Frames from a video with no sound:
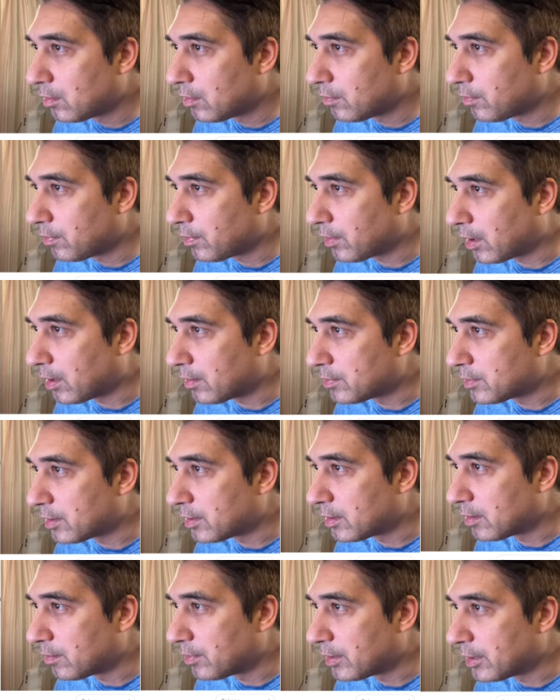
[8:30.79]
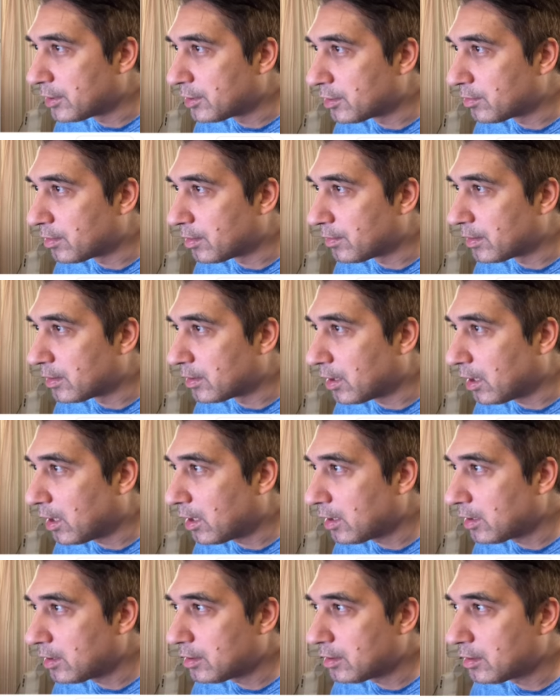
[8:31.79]
Prompts and completion where you
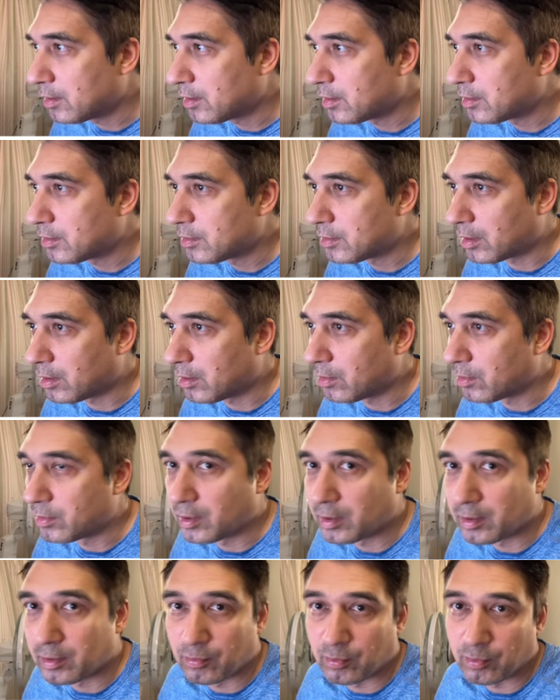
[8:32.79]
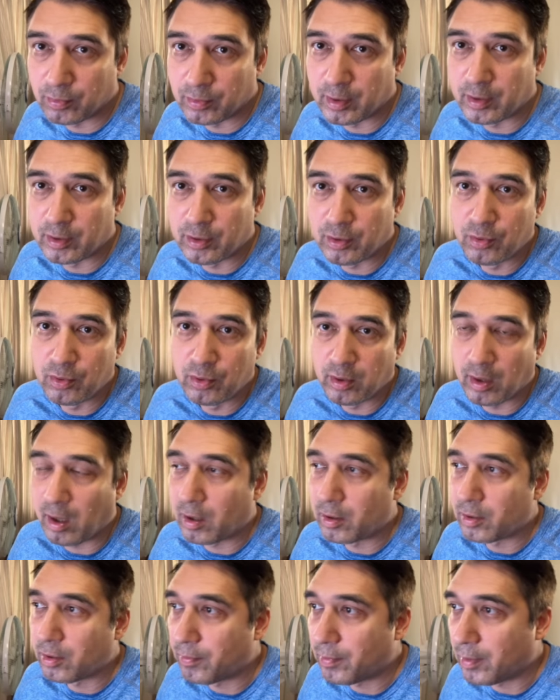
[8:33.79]
log. So they do
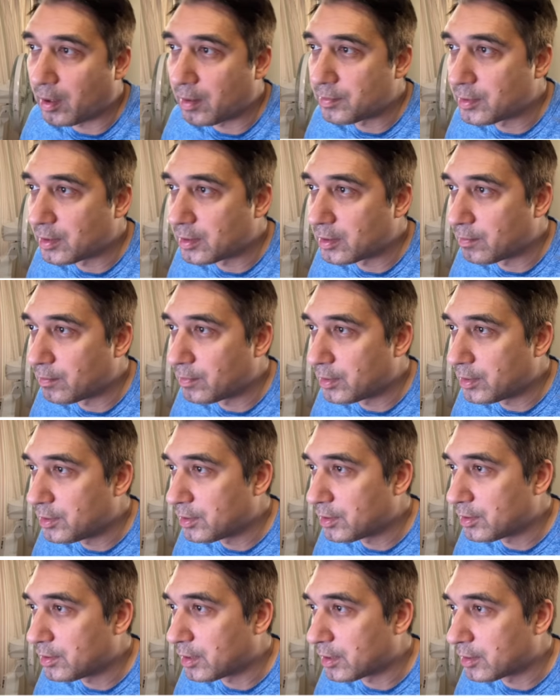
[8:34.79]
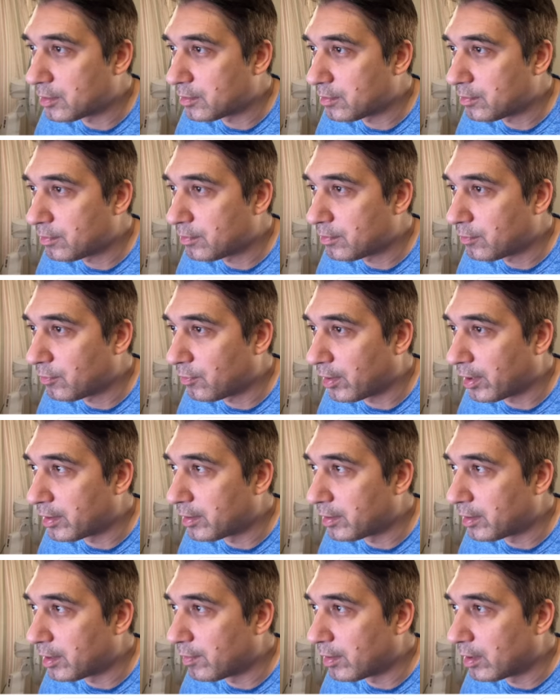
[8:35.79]
log your prompts and completions. That's why
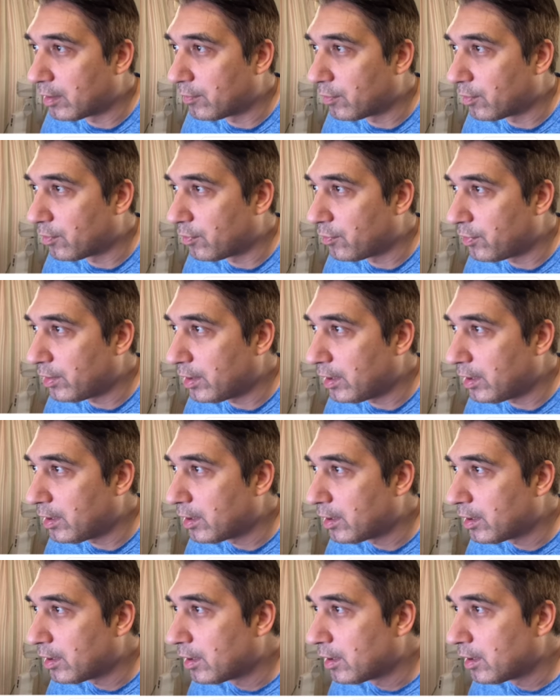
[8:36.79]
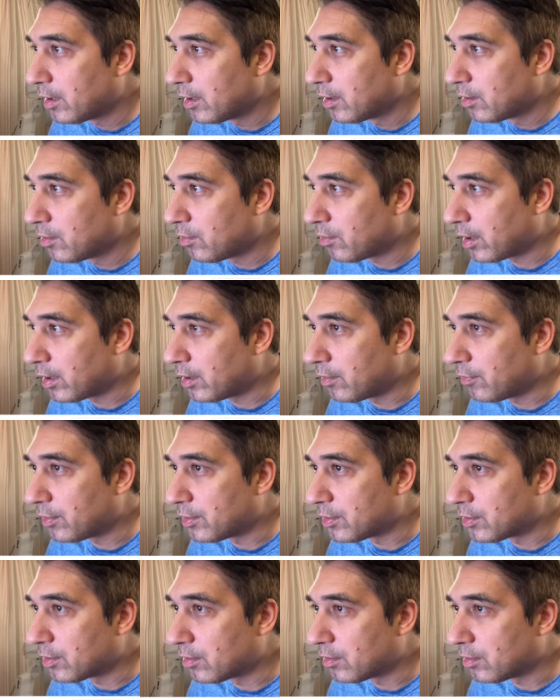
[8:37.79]
they're giving it for free, by
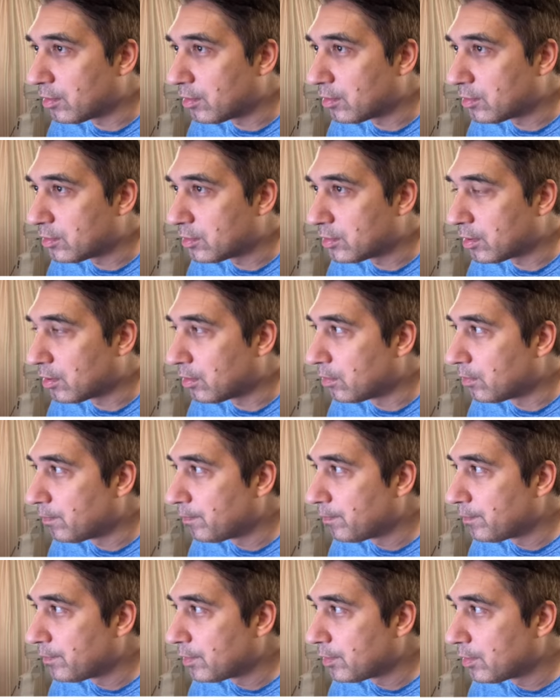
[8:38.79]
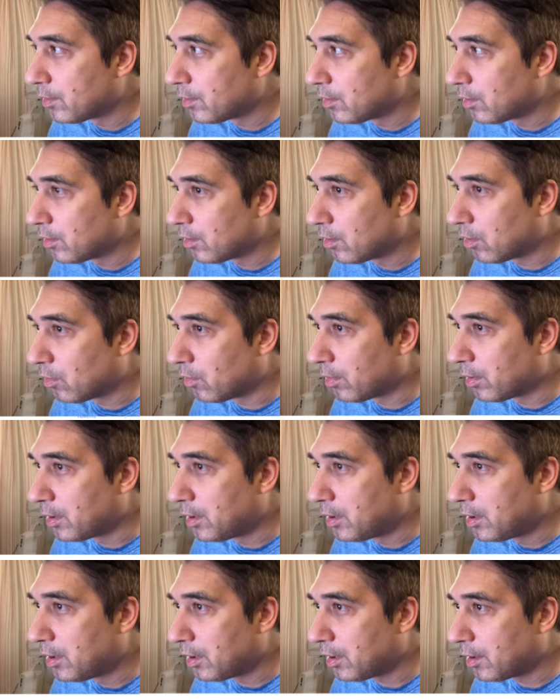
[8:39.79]
official. So over
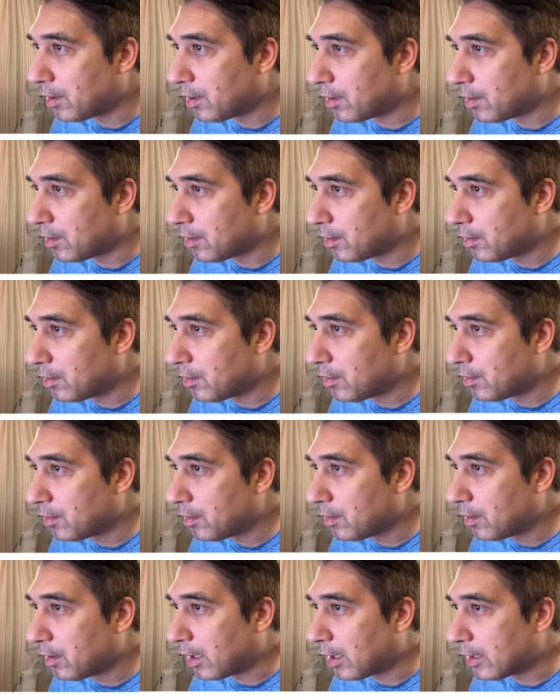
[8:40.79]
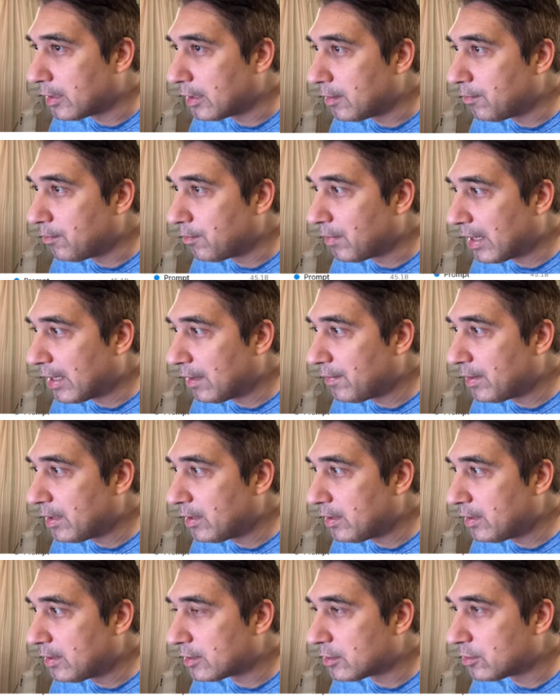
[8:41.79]
here, I think
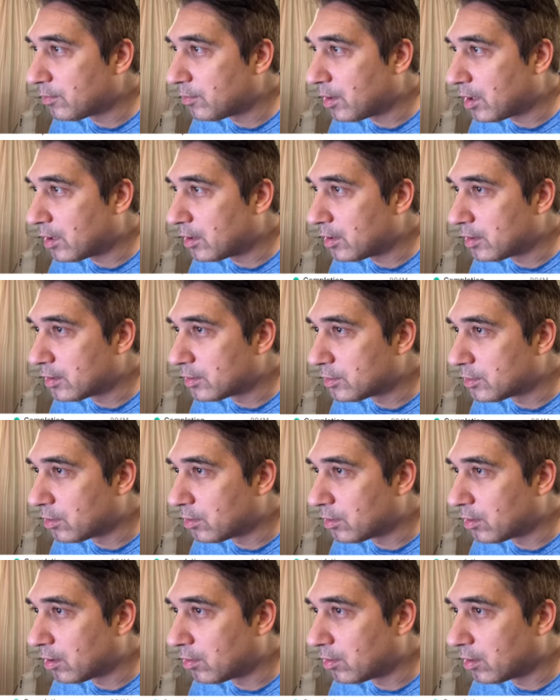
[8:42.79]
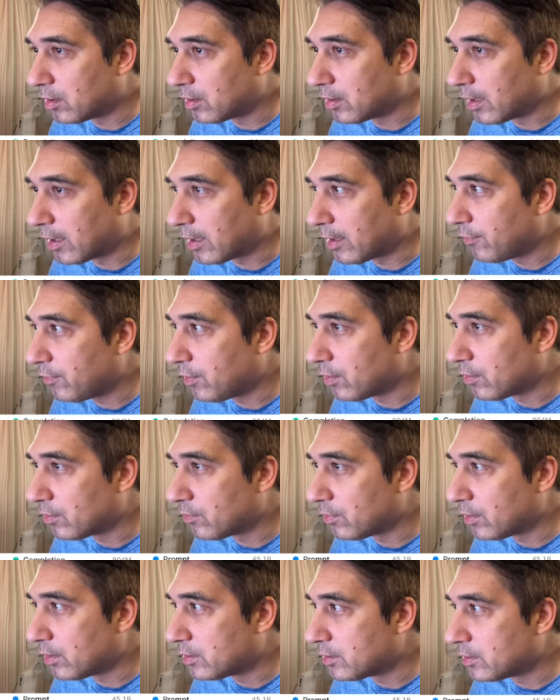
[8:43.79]
maybe this model is no longer live.
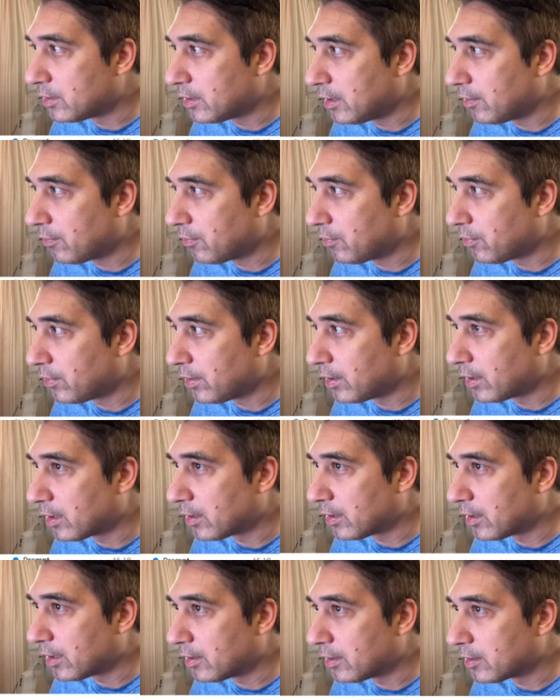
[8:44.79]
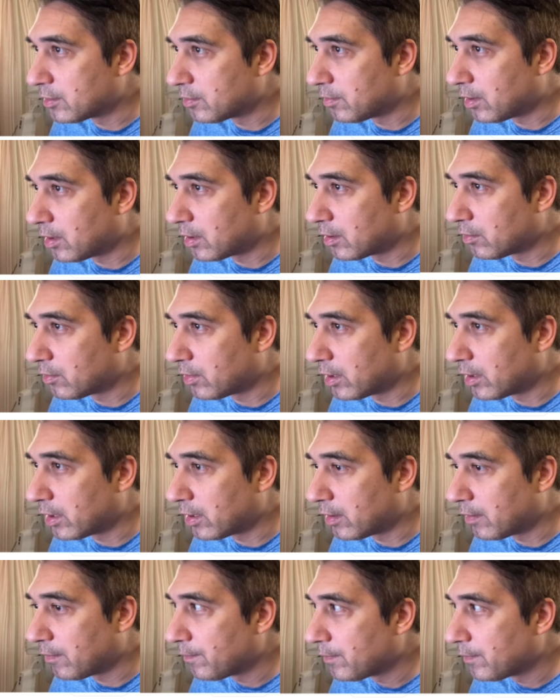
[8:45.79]
We'll see if we can get this model running.